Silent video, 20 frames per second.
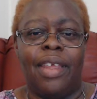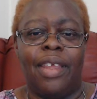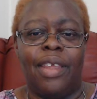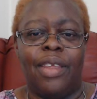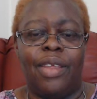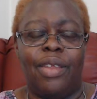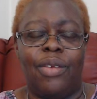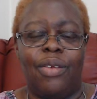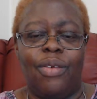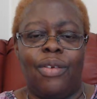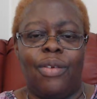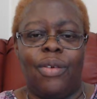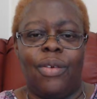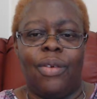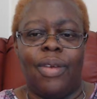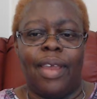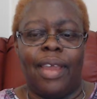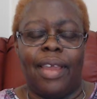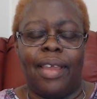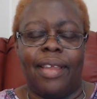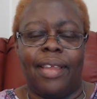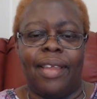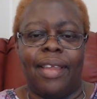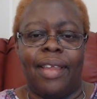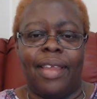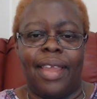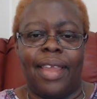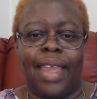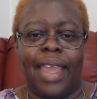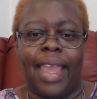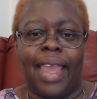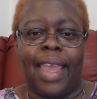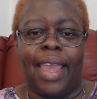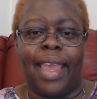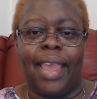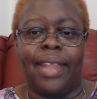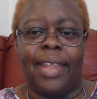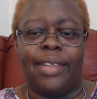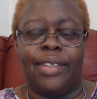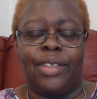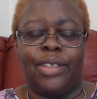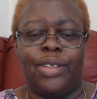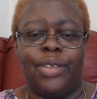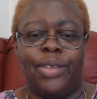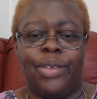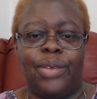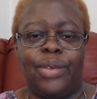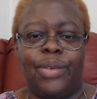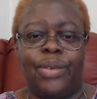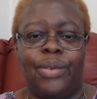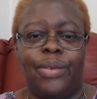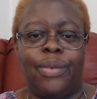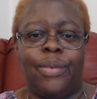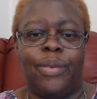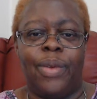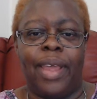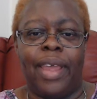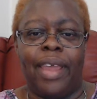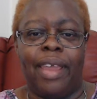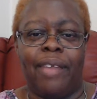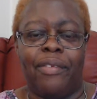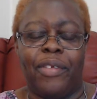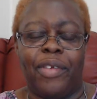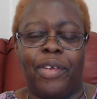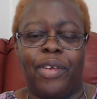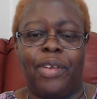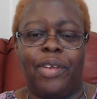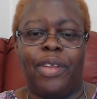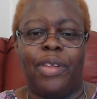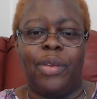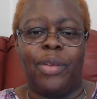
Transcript: You can do whatever you